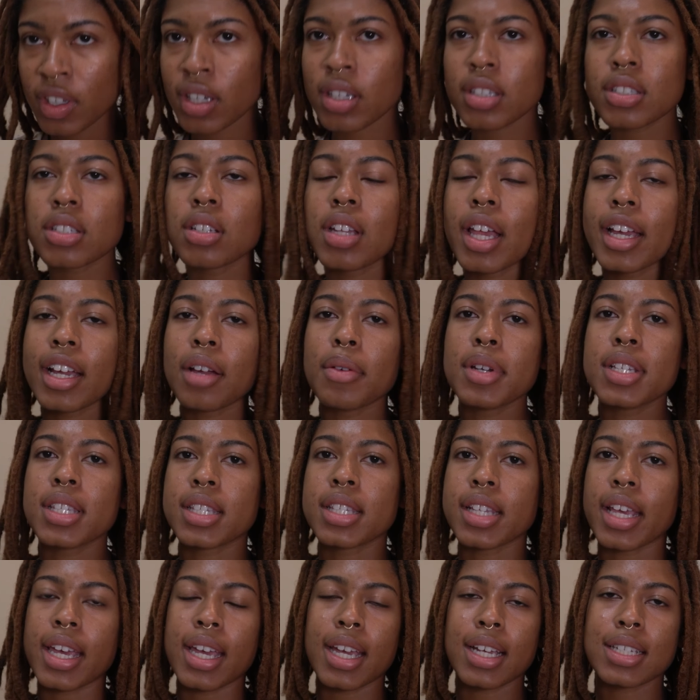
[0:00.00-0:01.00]
So like I was
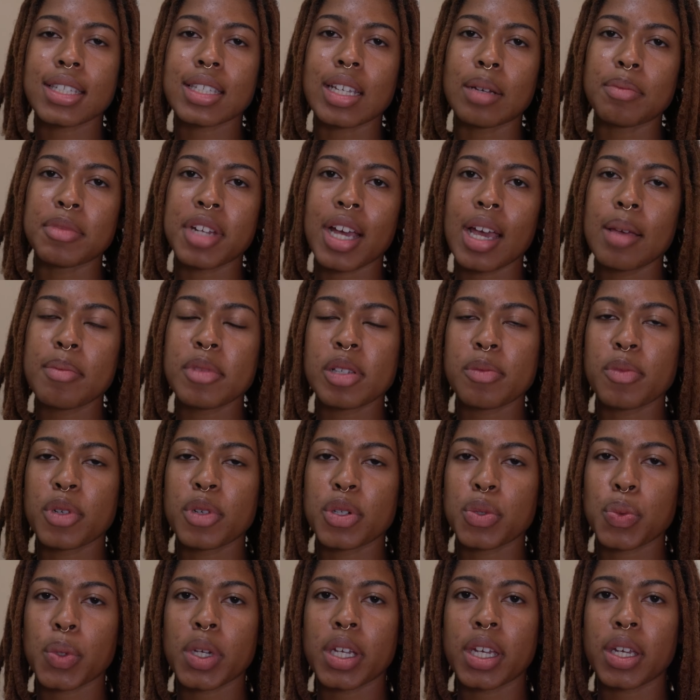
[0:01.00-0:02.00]
saying, sometimes in
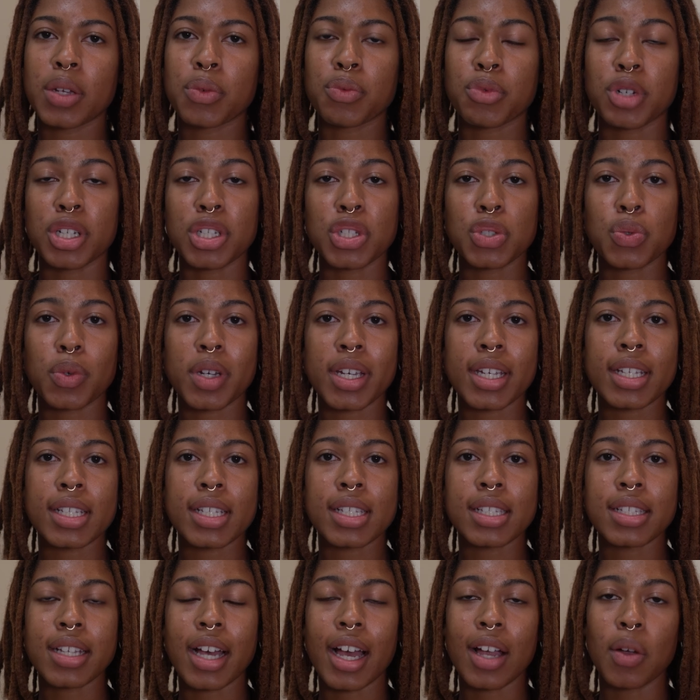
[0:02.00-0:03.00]
between
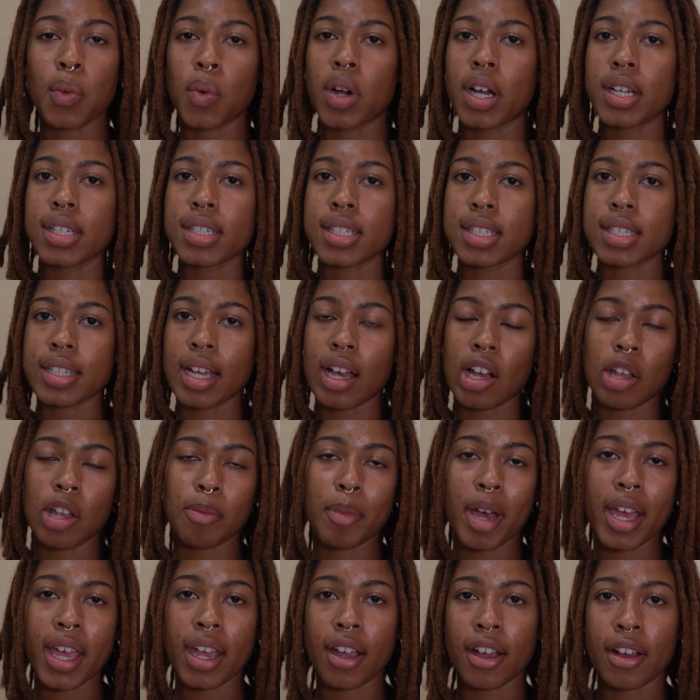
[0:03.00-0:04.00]
retwists, I want to style
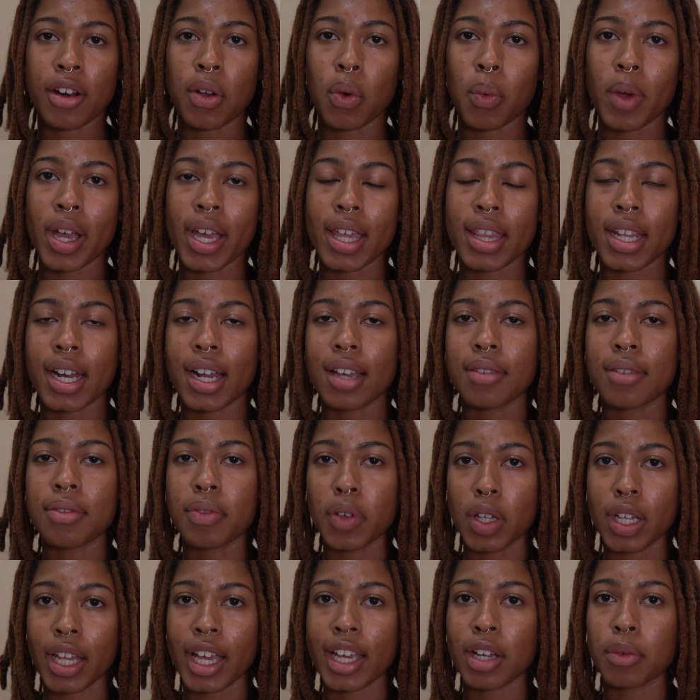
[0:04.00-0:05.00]
my hair in a way that I
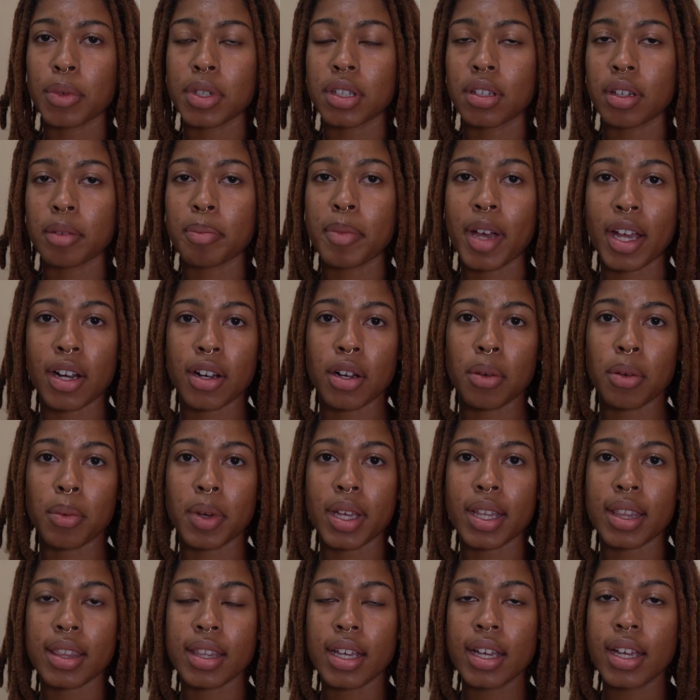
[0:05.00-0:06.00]
feel like would look better
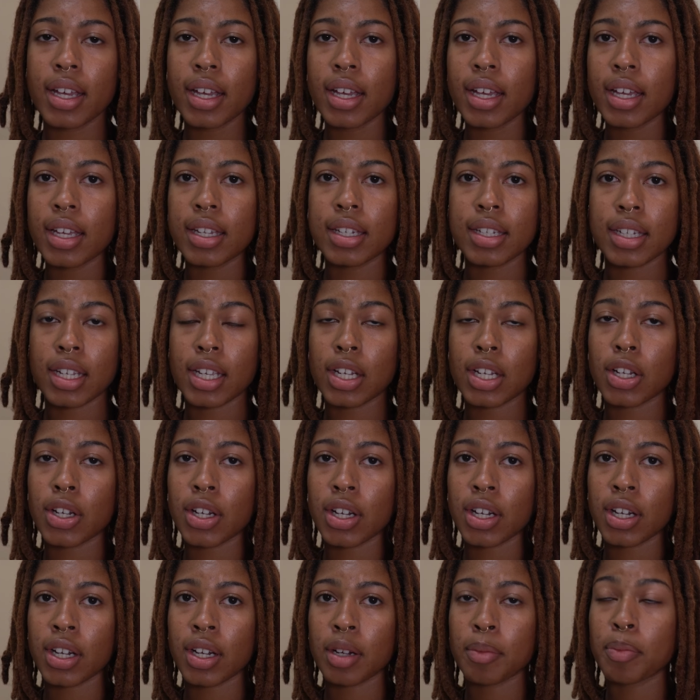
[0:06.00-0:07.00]
with
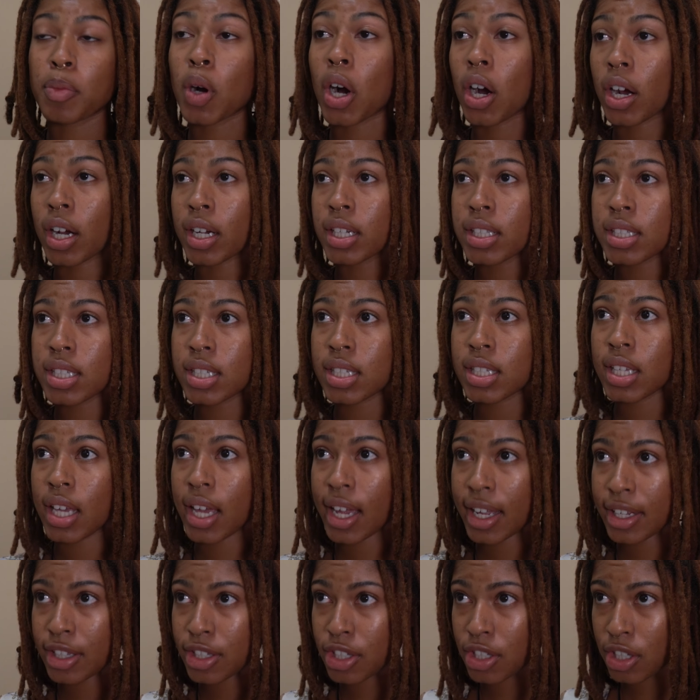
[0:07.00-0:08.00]
neater parts.
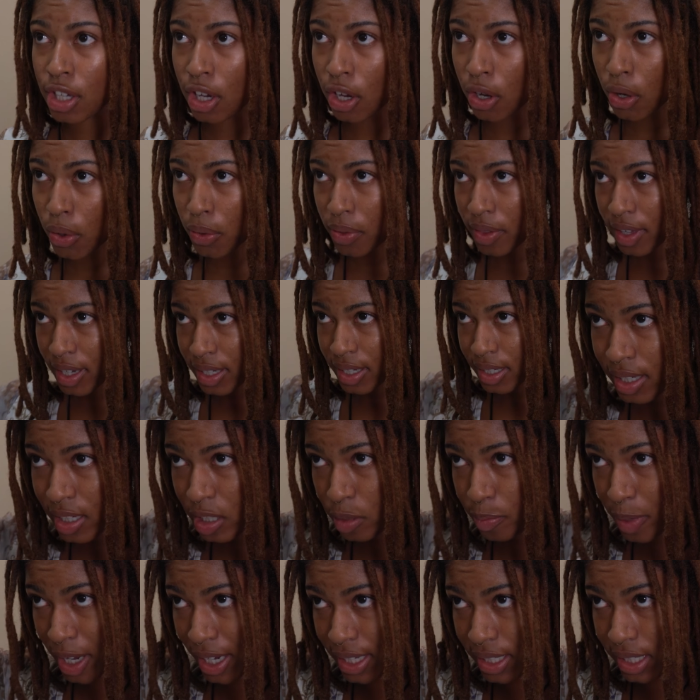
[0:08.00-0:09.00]
And so this is
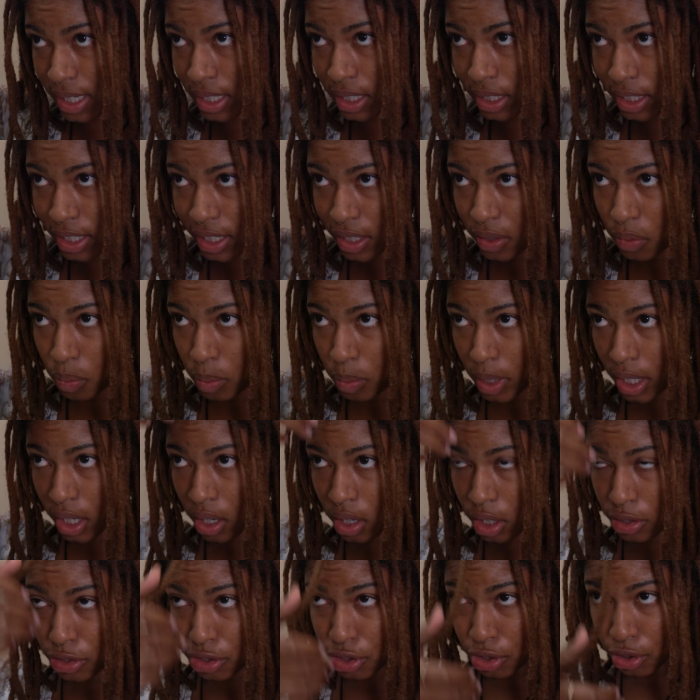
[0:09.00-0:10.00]
basically what
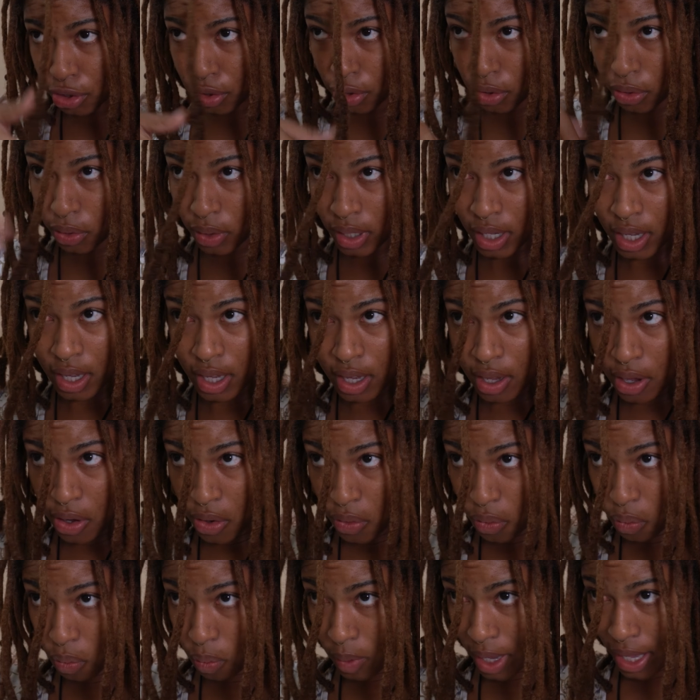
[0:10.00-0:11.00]
I'll do
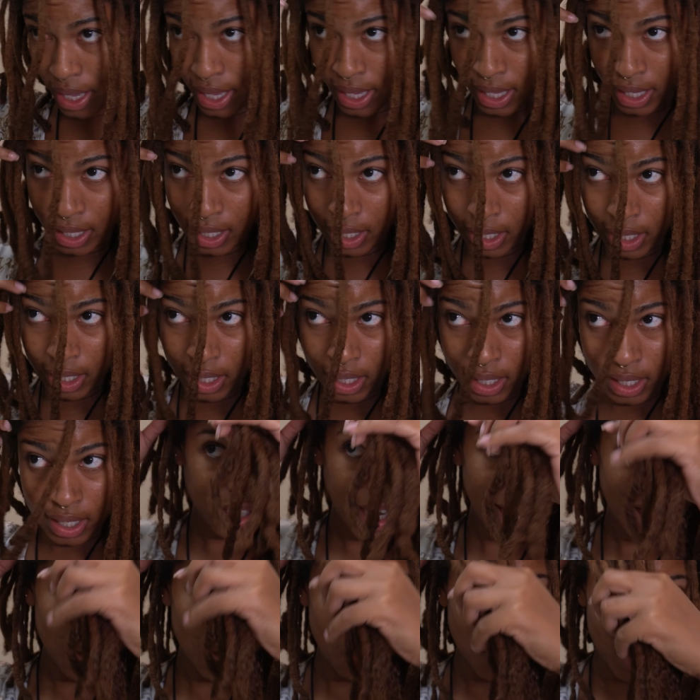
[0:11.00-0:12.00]
when
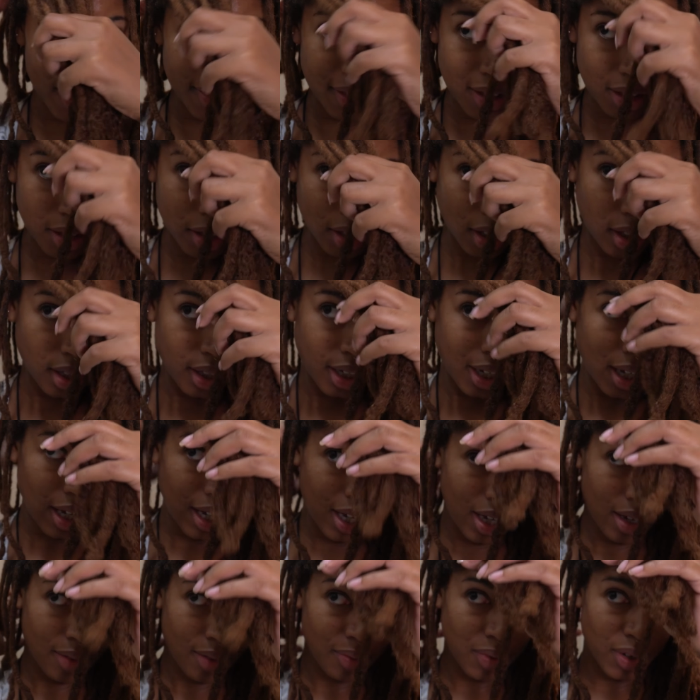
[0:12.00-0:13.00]
I want the look
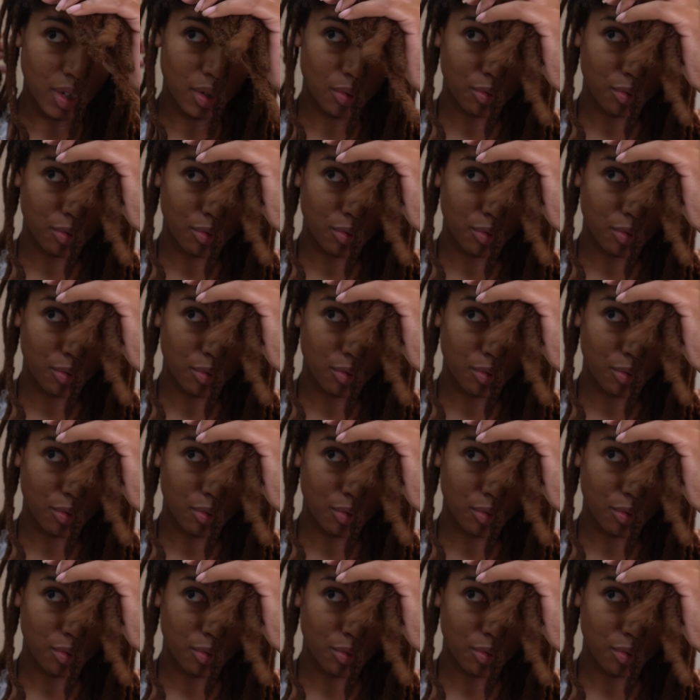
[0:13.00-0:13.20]
of a